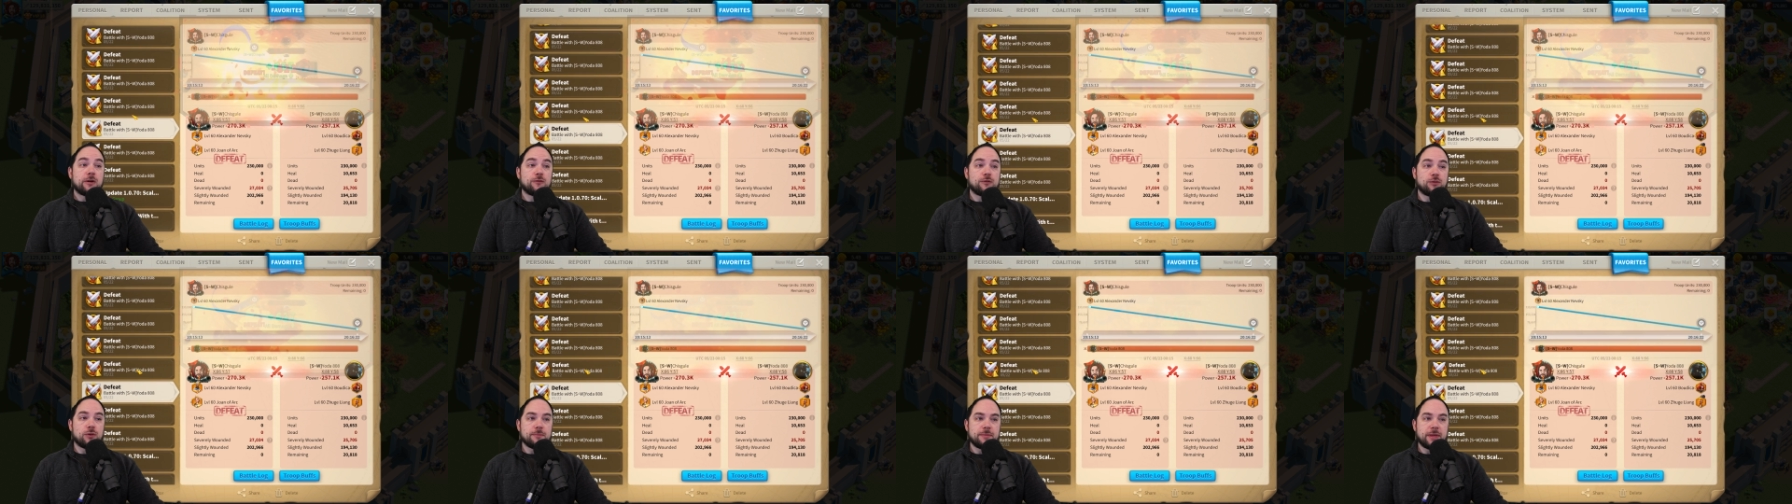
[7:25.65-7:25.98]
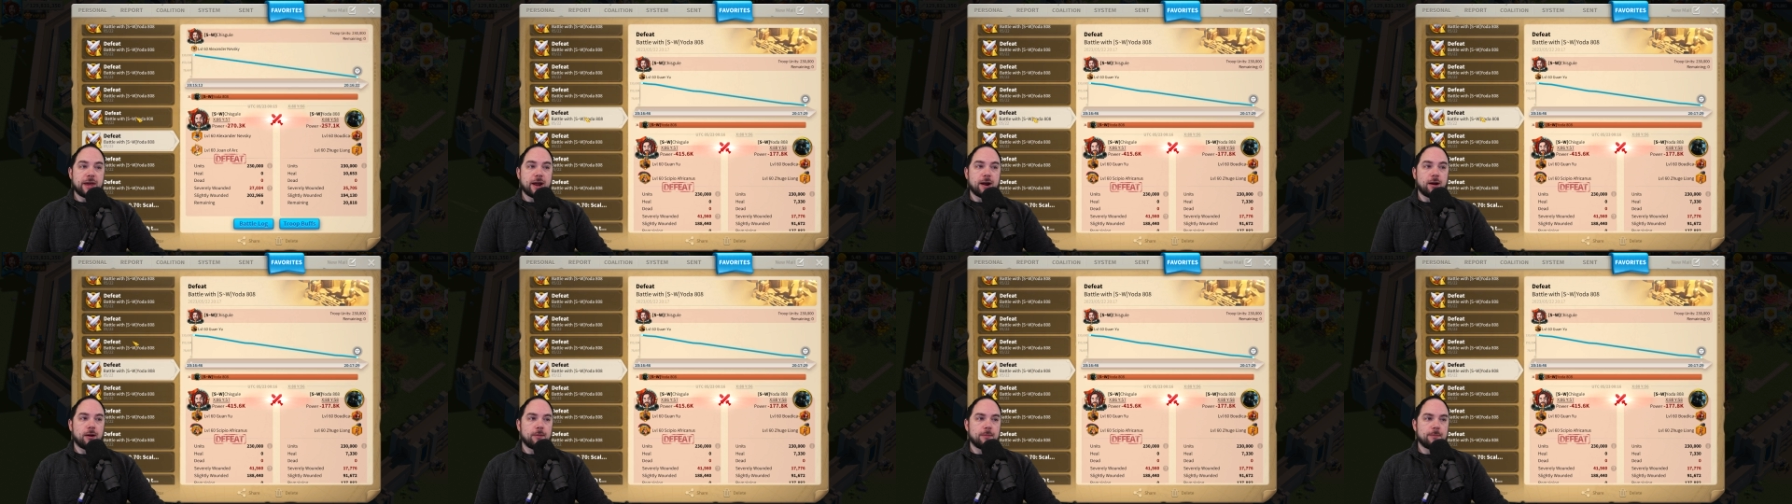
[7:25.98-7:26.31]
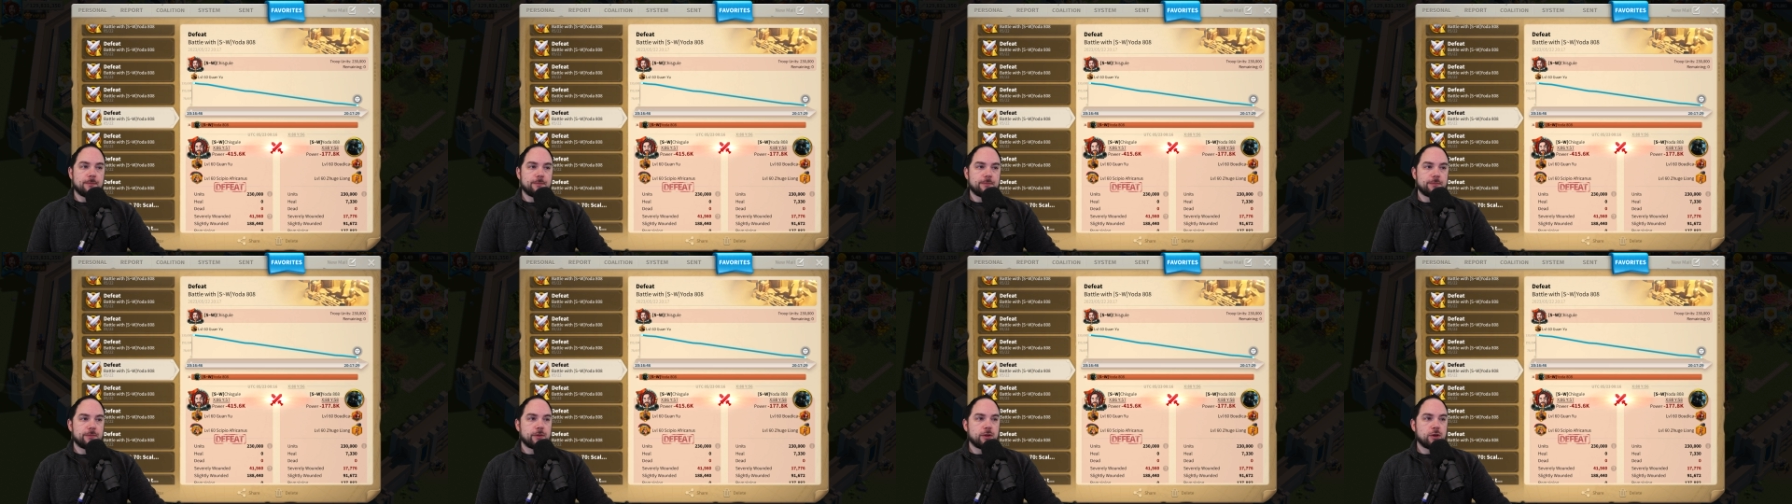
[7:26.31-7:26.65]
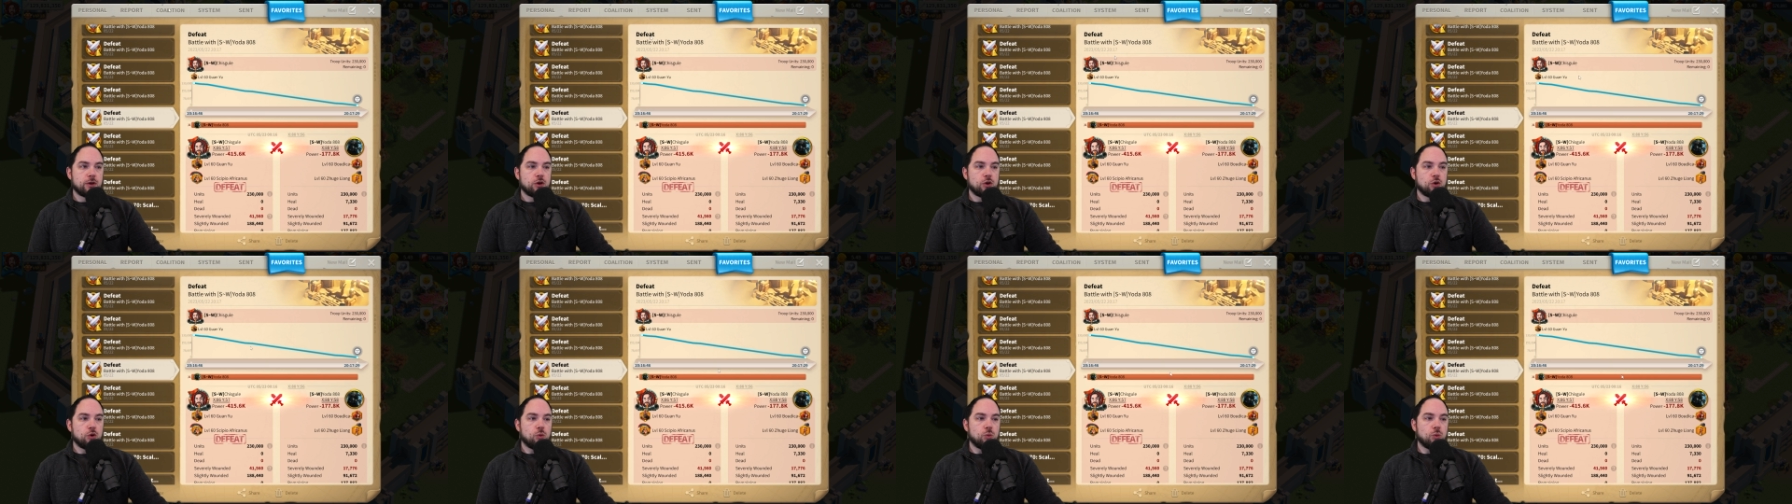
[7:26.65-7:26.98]
From there,
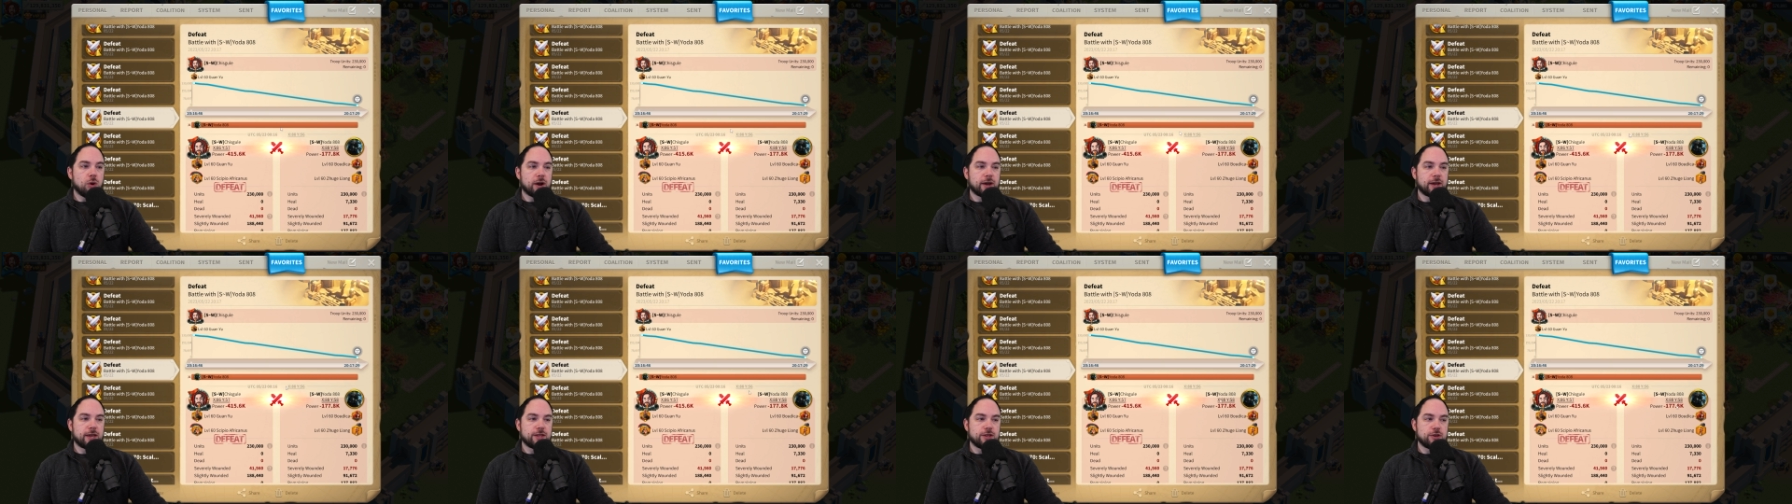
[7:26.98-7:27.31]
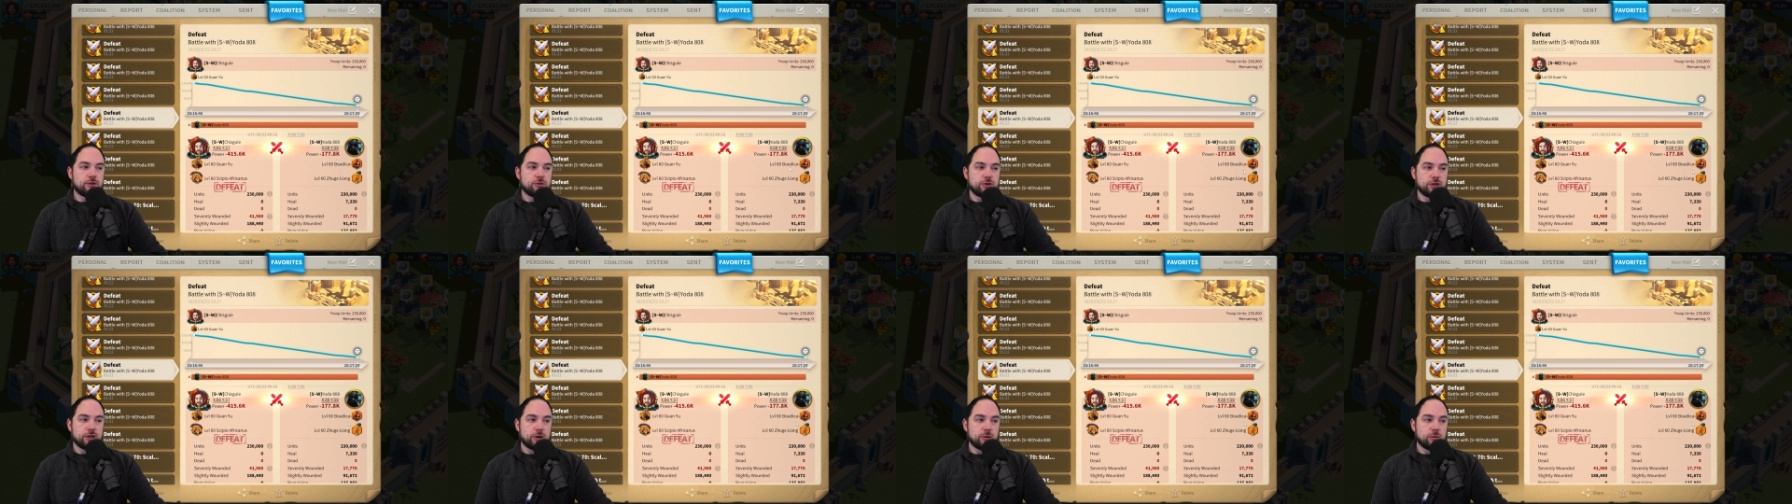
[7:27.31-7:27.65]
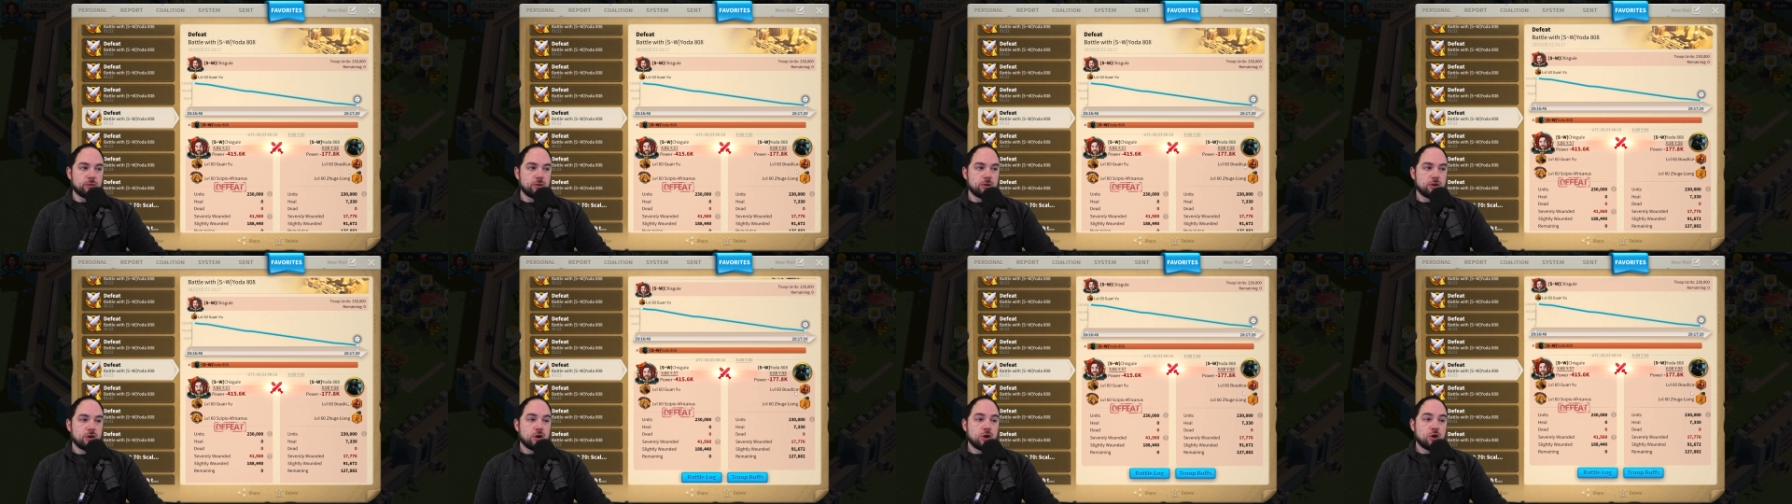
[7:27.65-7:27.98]
what can you do?